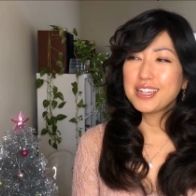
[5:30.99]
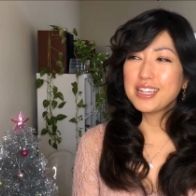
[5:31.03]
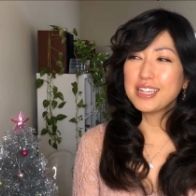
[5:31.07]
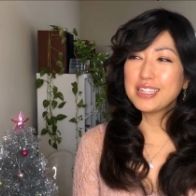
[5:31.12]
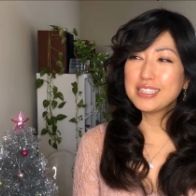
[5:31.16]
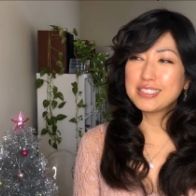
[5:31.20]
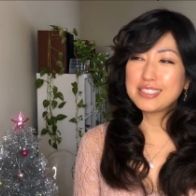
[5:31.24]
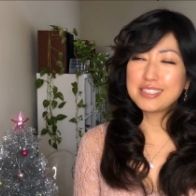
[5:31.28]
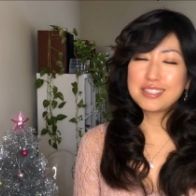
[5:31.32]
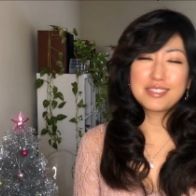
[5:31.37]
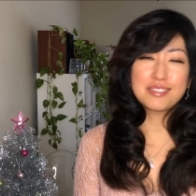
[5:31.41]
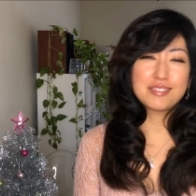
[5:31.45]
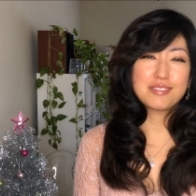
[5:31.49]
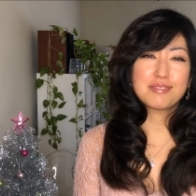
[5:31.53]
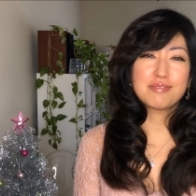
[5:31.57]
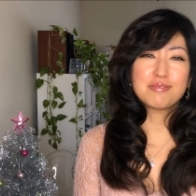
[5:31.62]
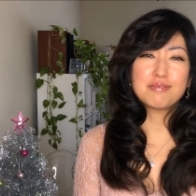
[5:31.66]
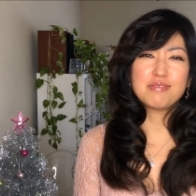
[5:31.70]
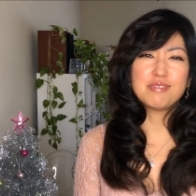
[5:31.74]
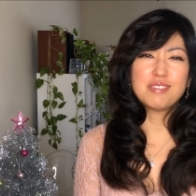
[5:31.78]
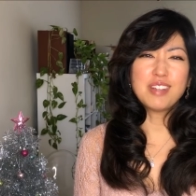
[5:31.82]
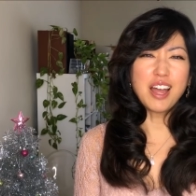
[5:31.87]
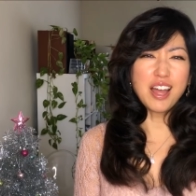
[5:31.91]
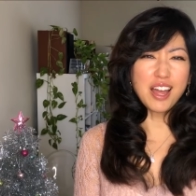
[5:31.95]
is
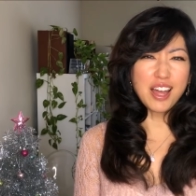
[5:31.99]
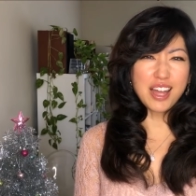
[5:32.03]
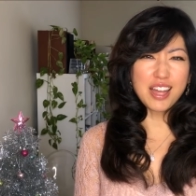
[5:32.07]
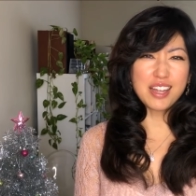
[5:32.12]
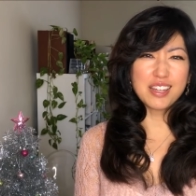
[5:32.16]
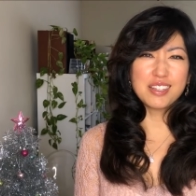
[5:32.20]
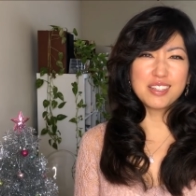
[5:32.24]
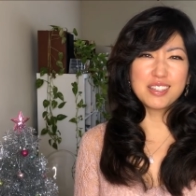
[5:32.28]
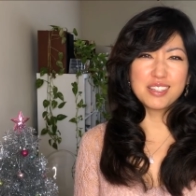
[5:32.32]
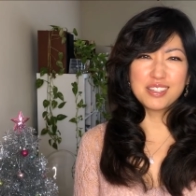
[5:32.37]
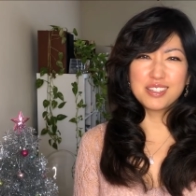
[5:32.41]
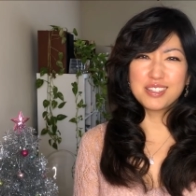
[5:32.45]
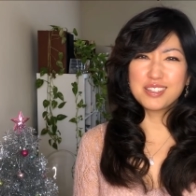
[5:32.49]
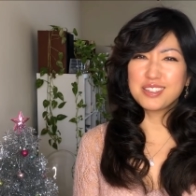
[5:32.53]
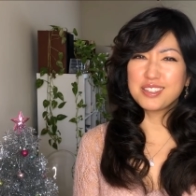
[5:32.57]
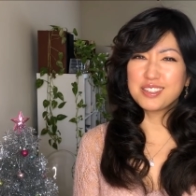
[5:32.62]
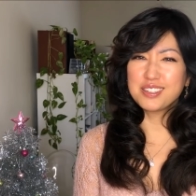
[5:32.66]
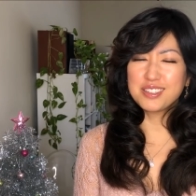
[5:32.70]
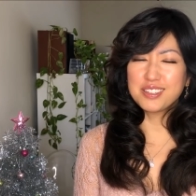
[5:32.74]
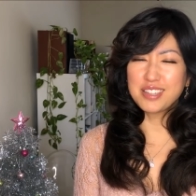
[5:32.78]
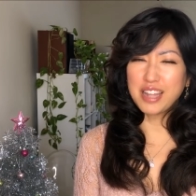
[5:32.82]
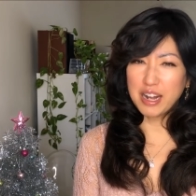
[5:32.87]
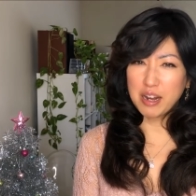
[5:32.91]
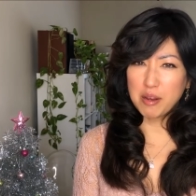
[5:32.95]
not
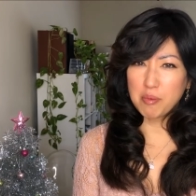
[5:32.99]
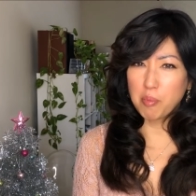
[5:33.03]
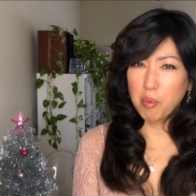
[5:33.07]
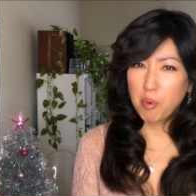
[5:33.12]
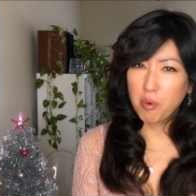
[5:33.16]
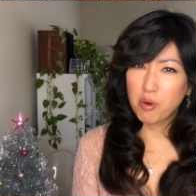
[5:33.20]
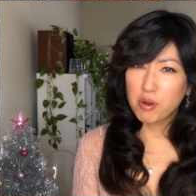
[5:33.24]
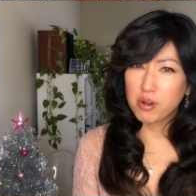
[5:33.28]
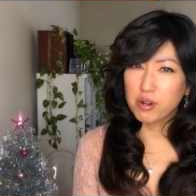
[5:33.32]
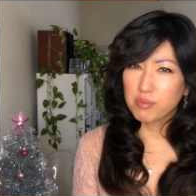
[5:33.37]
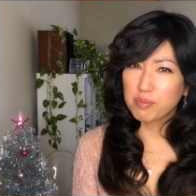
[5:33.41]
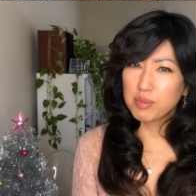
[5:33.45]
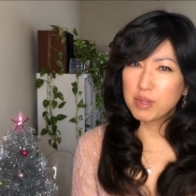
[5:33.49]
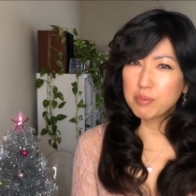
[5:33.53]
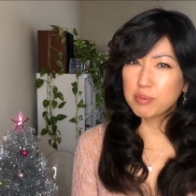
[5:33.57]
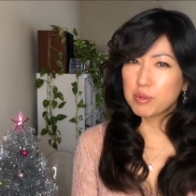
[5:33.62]
that important.